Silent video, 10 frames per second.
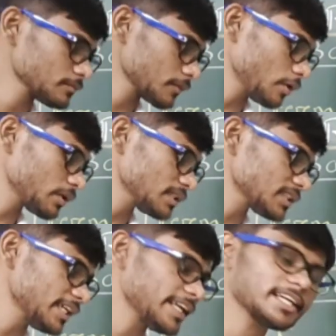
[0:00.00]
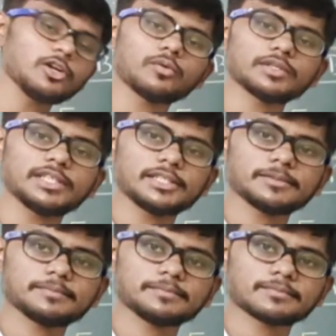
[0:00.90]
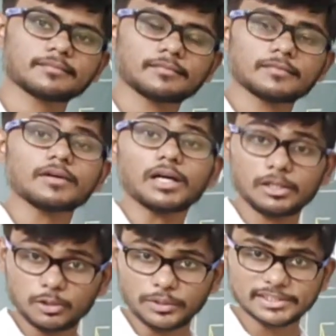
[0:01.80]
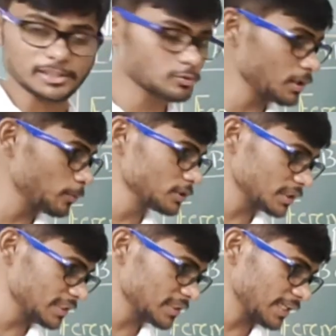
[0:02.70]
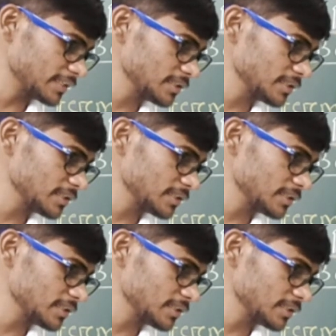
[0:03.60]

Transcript: Now you can see directly over there. Although its actual position is like